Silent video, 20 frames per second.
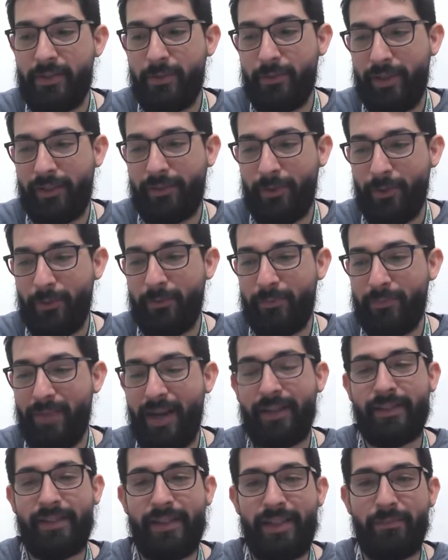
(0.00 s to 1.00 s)
So he told
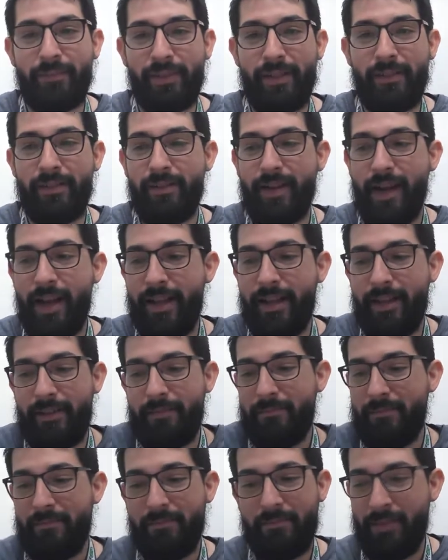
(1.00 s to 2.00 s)
my team leader,
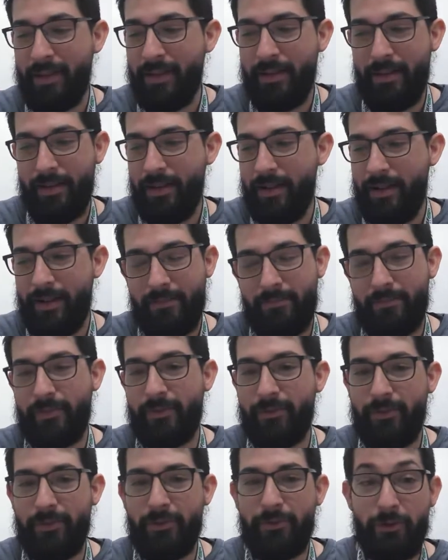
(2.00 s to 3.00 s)
hey,
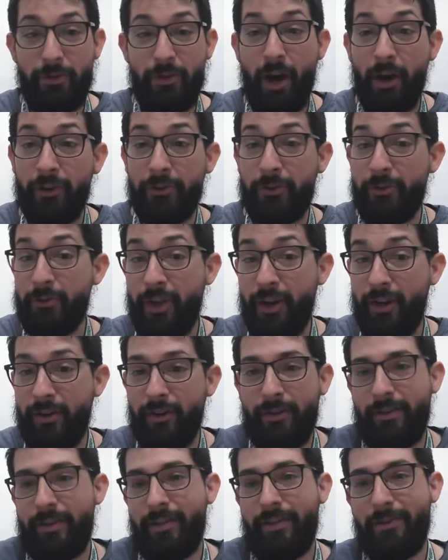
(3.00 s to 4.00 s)
y'all do
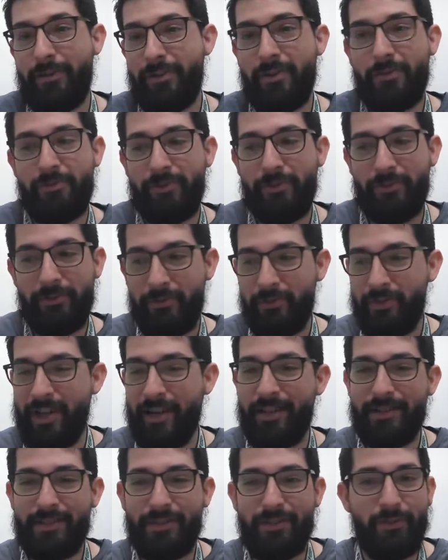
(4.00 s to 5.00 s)
y'all, you
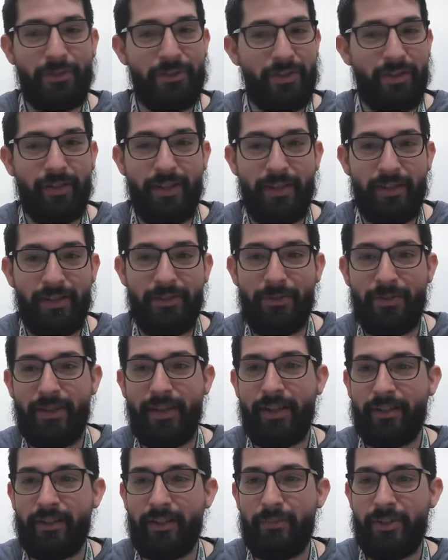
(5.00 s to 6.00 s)
guys do what y'all need to do
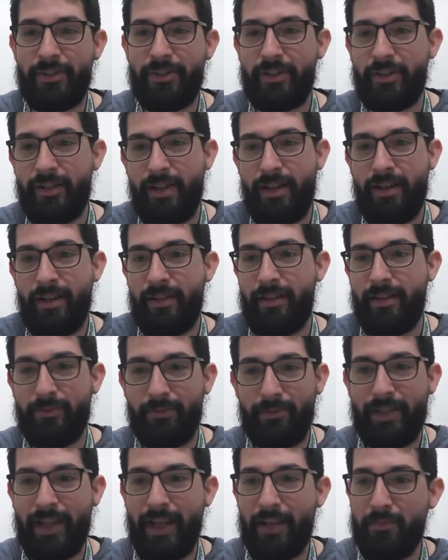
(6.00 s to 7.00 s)
to get the mission done
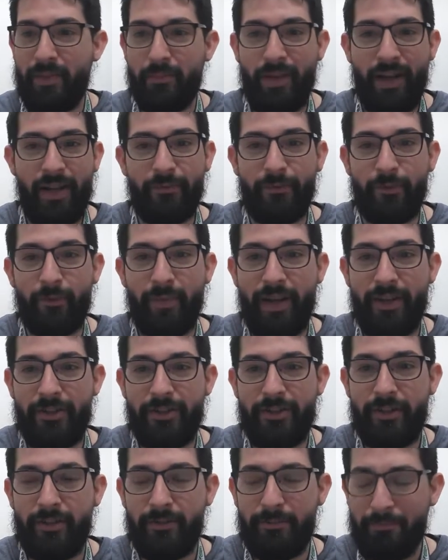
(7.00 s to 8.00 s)
and get me my
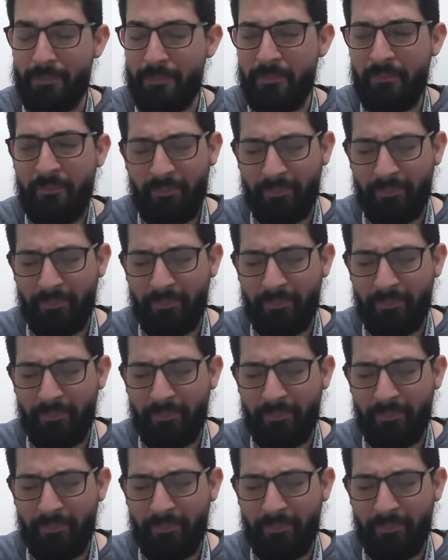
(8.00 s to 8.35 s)
information.